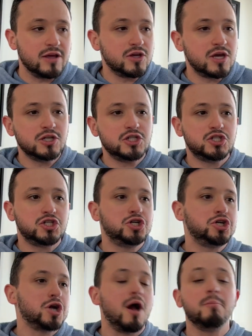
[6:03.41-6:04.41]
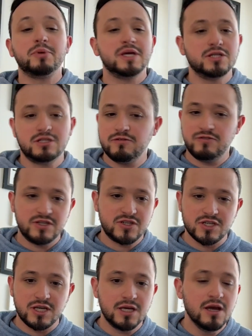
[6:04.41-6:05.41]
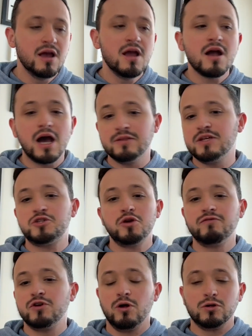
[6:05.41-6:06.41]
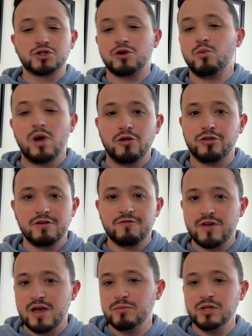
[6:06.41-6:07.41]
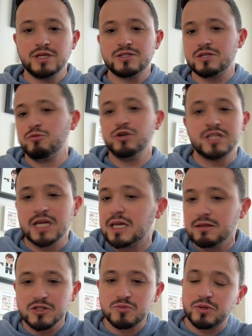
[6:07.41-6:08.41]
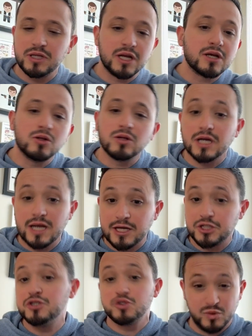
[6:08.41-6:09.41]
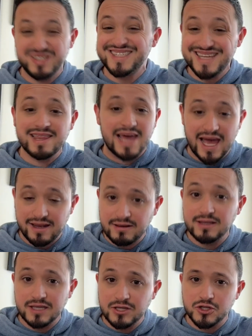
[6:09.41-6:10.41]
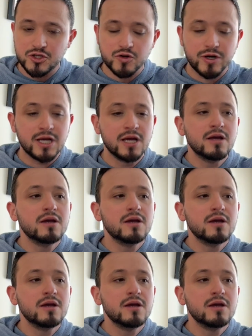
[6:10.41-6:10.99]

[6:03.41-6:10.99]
You can't just jump into VC unless you have an ultra wealthy family, some ridiculous political connections. We see that in the industry.